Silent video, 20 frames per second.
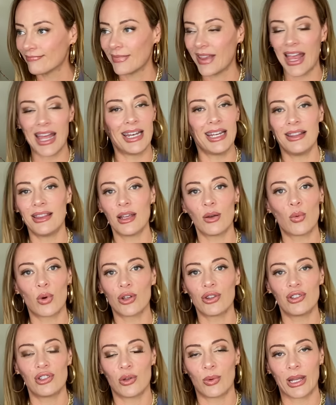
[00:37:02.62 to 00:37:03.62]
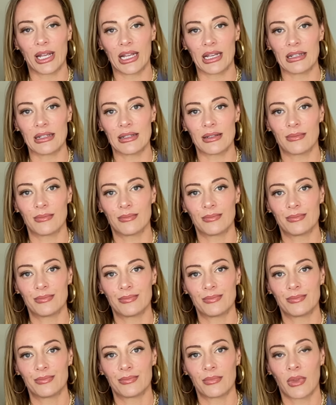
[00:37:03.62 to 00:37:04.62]
Anything worth doing is.
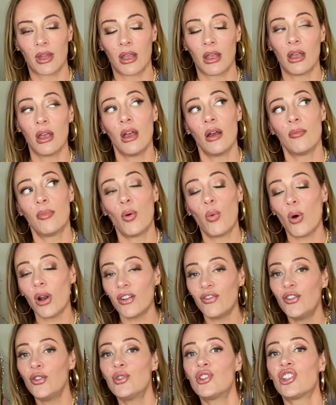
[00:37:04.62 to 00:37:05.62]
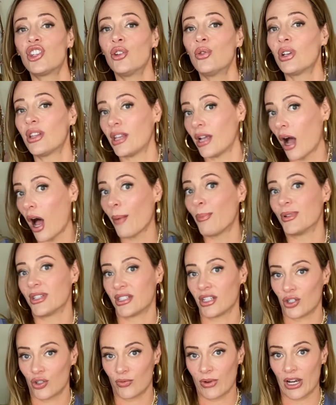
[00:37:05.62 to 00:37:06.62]
But what if you skew to the
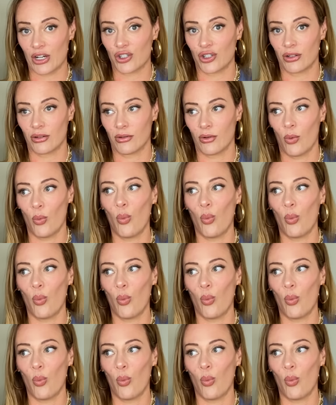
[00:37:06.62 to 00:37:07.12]
opposite direction?